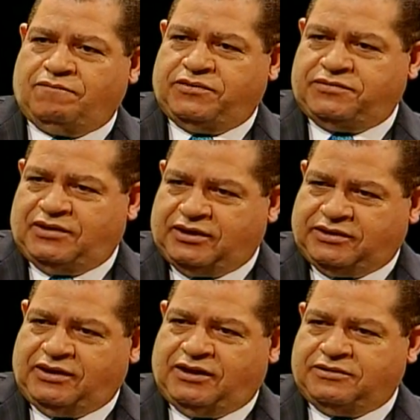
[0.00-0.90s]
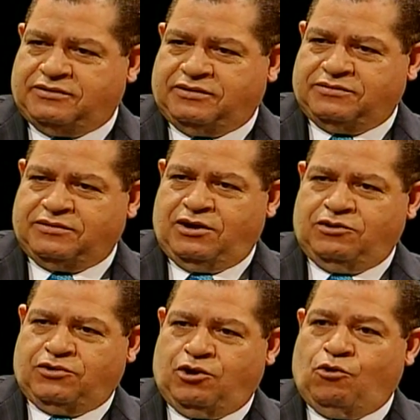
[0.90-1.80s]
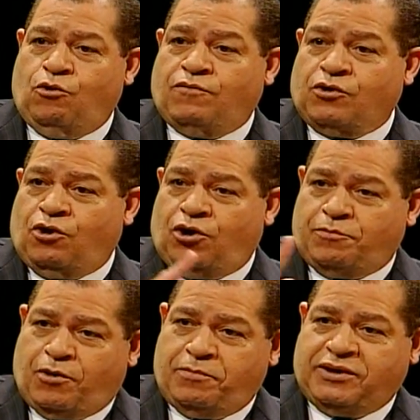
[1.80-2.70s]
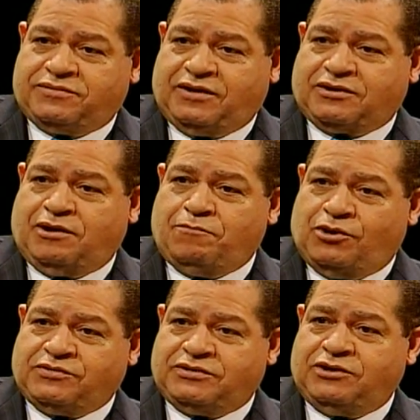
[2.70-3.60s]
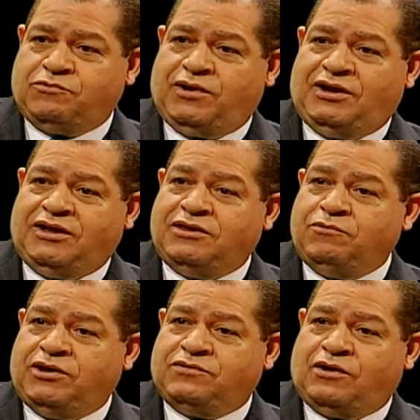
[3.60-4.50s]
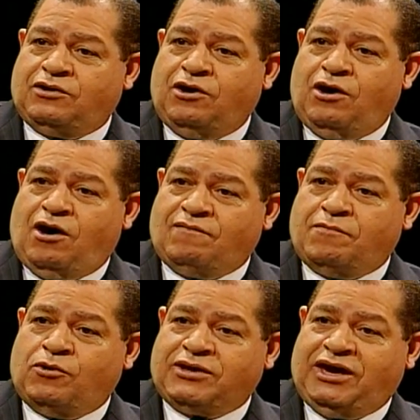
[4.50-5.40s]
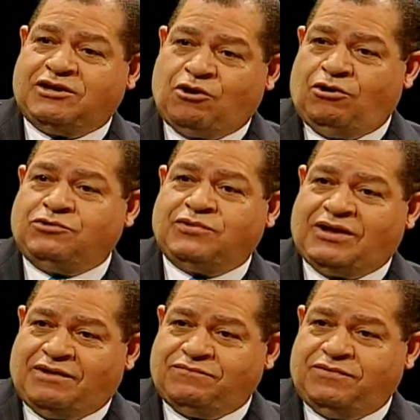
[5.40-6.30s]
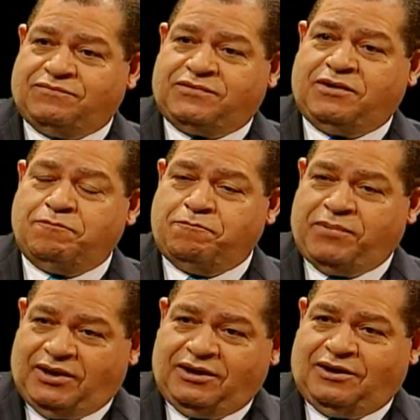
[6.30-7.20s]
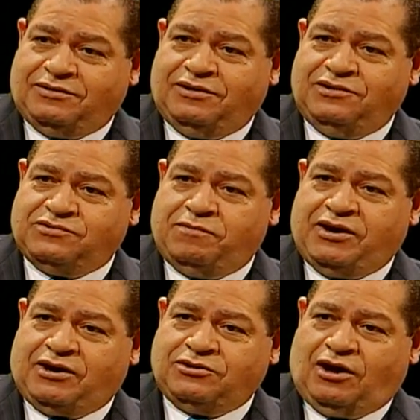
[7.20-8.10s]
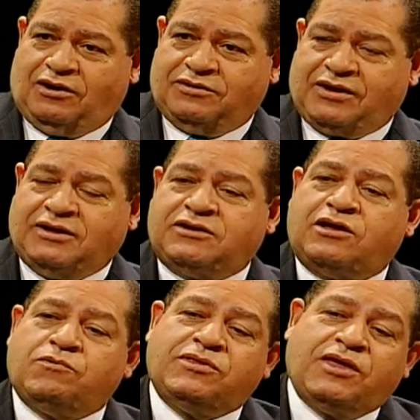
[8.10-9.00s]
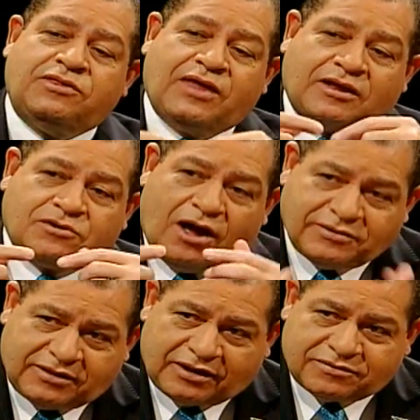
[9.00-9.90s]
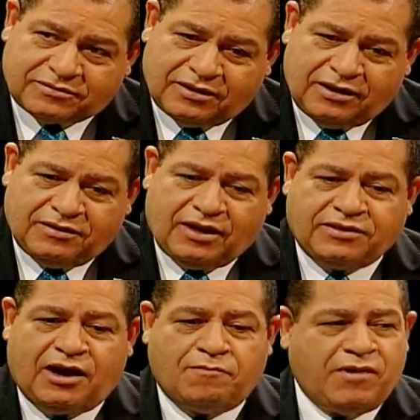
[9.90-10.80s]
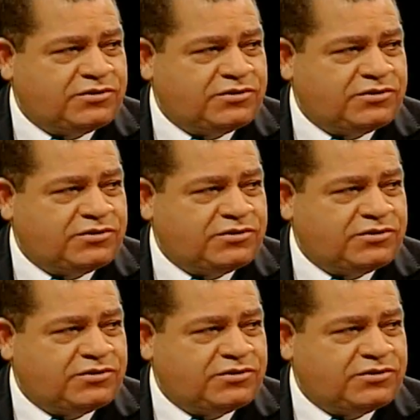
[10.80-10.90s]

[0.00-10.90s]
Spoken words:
of the selected entities, so your overall public sector budget is really in the region of about 850 billion Jamaican dollars. And it is within that context that they are